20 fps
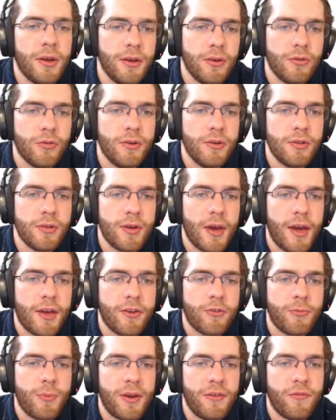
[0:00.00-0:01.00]
increase
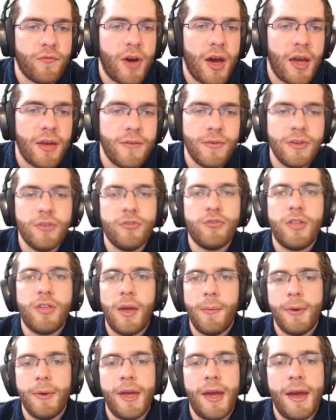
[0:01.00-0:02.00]
cache by 5 each
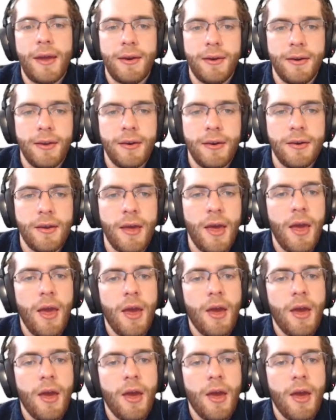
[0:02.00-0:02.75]
time I add it in.